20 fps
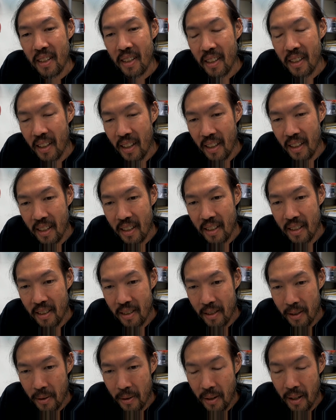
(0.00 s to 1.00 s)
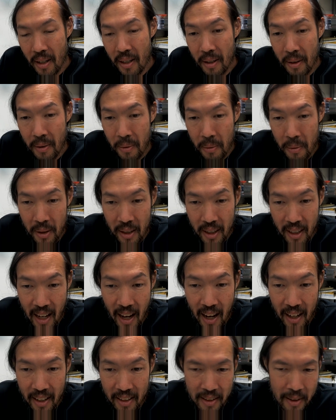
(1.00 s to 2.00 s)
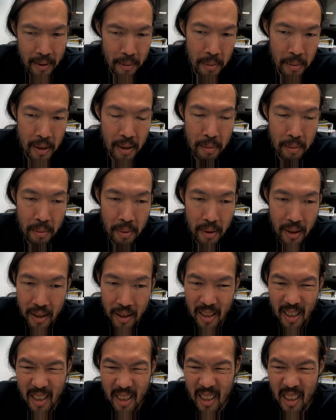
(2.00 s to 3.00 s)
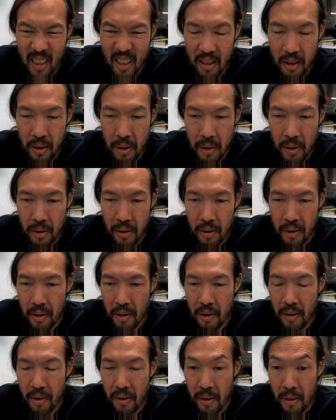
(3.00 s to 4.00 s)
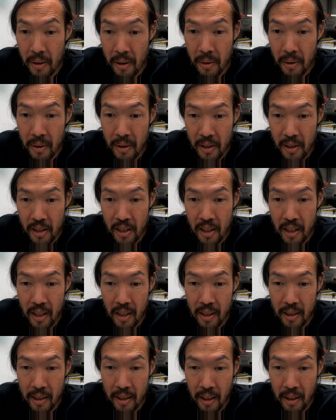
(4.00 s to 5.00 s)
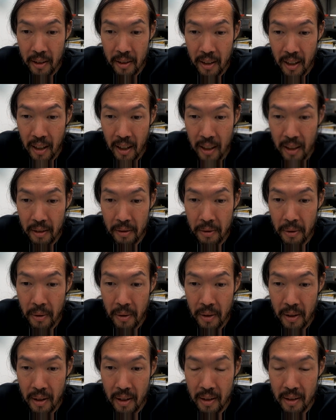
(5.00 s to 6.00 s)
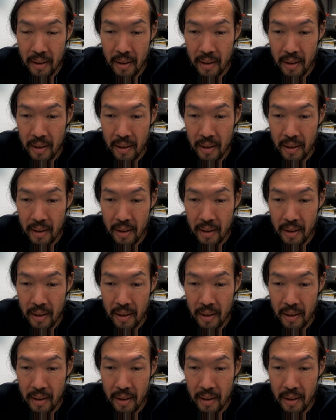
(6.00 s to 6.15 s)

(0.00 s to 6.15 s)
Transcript: kind of just trying to relax a bit, but it's getting harder to do in shitty Southern California.